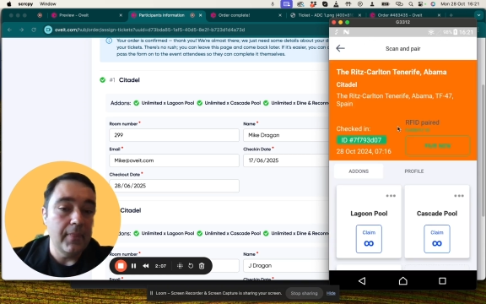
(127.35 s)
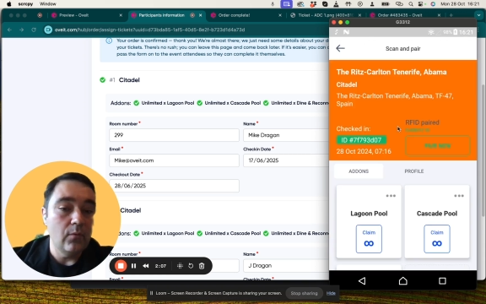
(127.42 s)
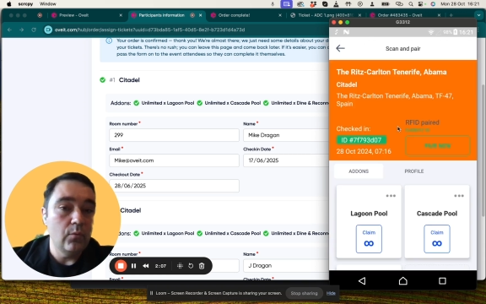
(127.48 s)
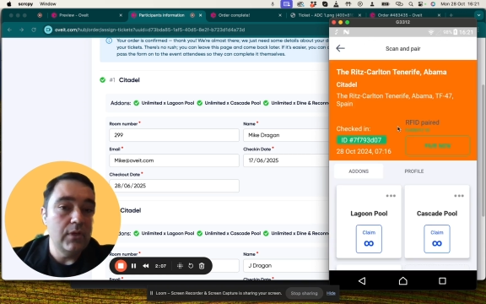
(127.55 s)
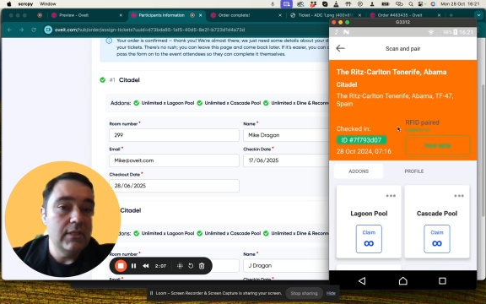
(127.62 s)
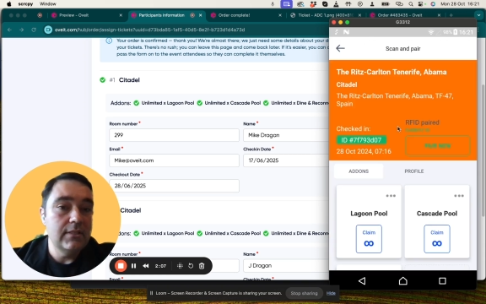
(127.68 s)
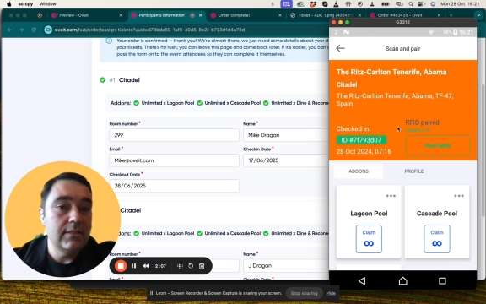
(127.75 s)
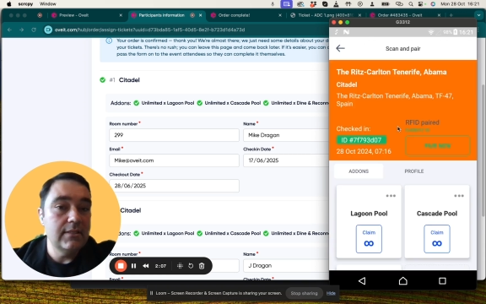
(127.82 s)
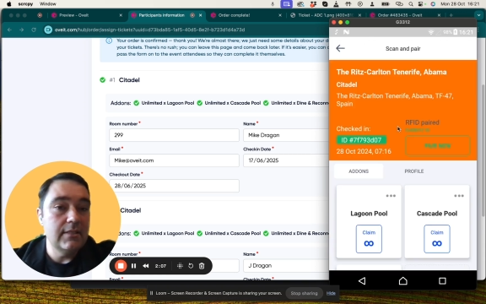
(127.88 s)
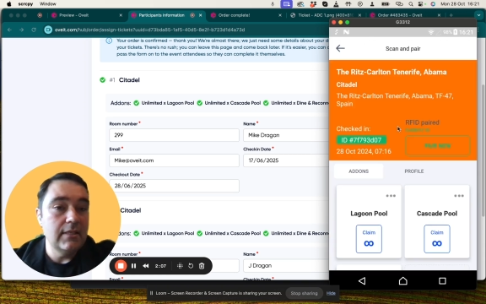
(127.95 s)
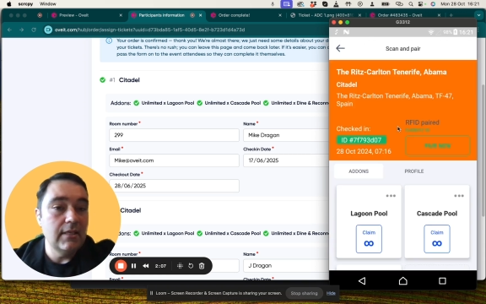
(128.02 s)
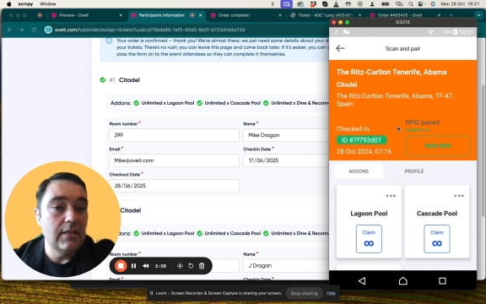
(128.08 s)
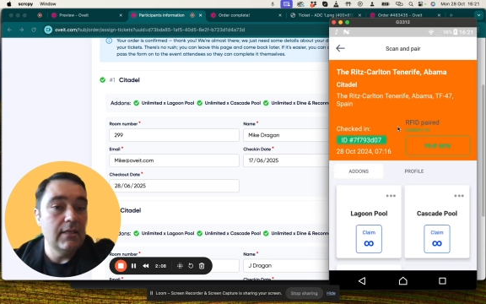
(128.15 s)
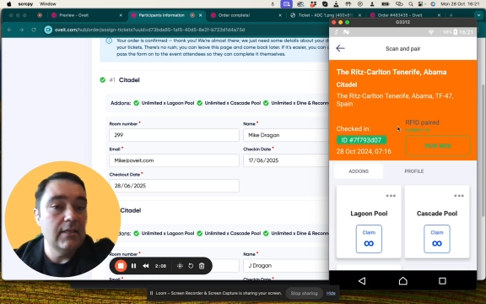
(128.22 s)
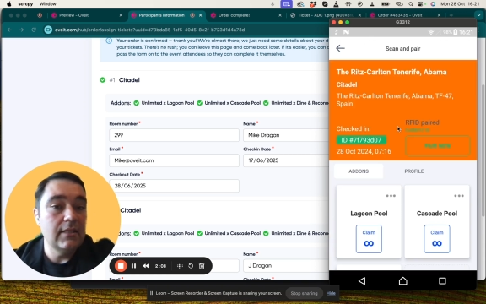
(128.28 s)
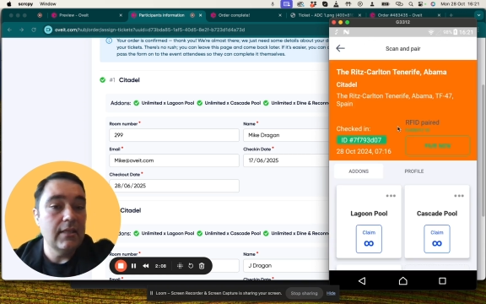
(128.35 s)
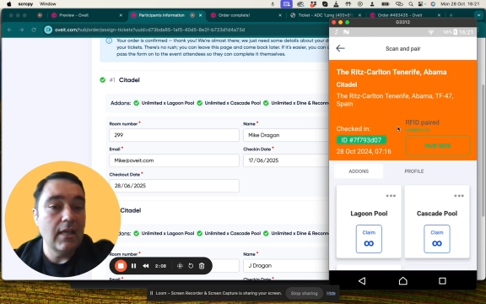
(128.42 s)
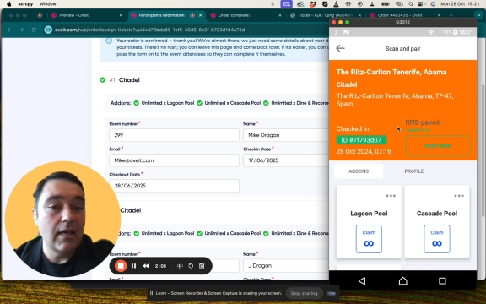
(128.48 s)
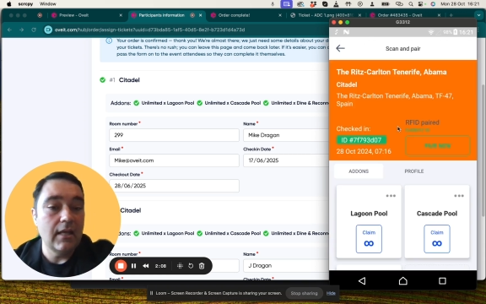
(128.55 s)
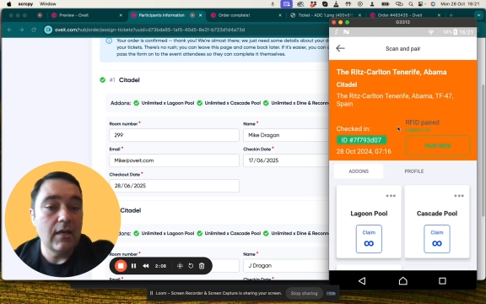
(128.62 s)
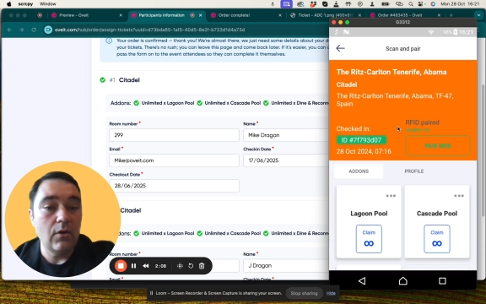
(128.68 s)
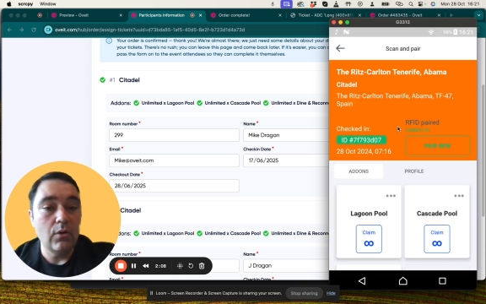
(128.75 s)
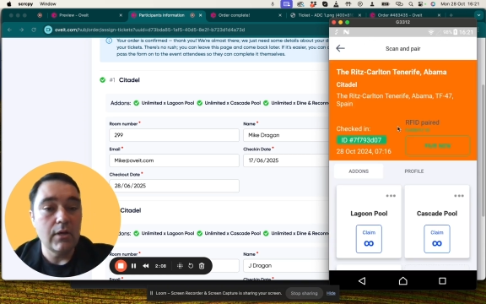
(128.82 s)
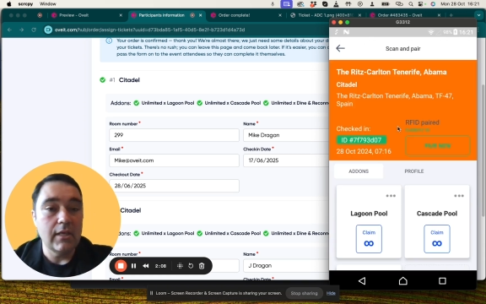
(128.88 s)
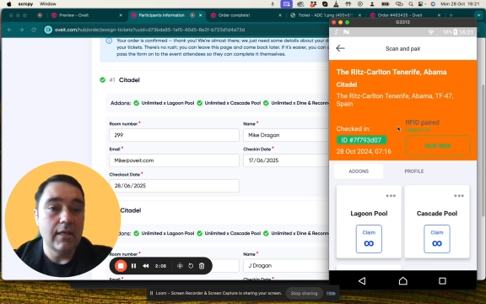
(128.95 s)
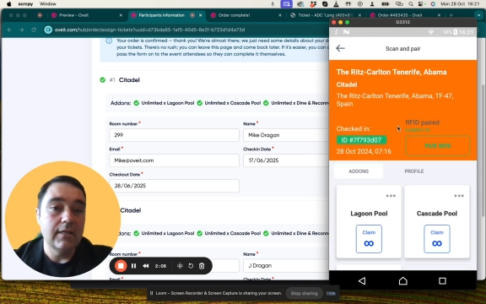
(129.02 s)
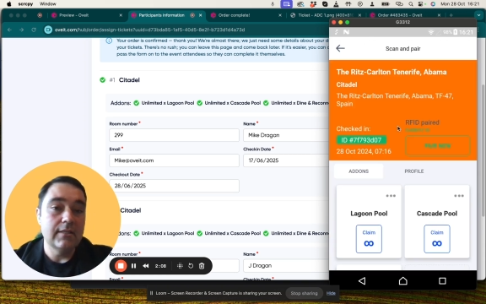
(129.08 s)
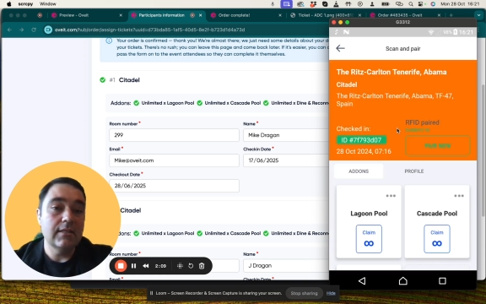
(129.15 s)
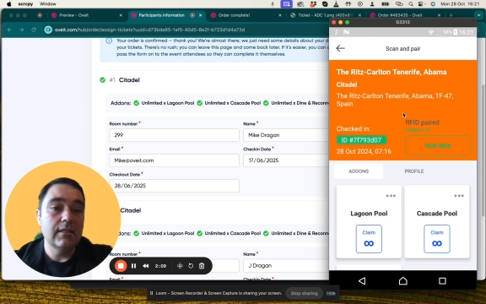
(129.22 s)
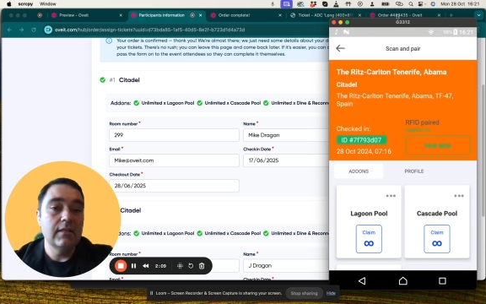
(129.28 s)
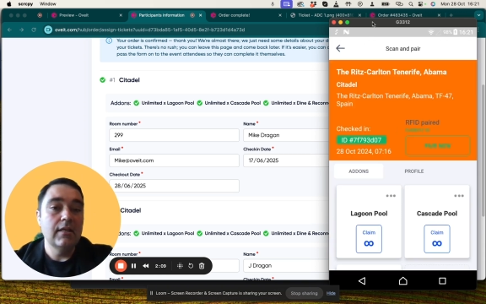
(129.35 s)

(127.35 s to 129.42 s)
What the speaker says: we see that our guests